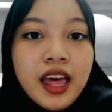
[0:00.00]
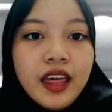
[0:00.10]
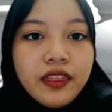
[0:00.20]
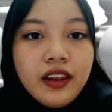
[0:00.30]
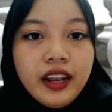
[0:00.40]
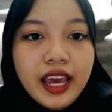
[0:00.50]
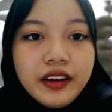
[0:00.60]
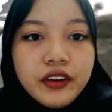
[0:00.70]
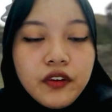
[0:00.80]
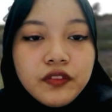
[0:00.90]
The
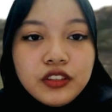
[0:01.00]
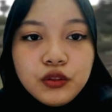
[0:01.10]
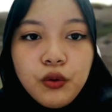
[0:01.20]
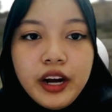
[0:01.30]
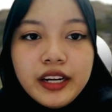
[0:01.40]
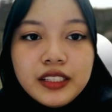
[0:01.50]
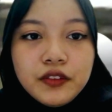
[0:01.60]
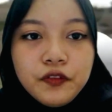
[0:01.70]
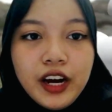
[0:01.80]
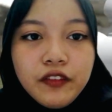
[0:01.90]
length of the square is
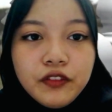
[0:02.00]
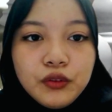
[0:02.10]
5 to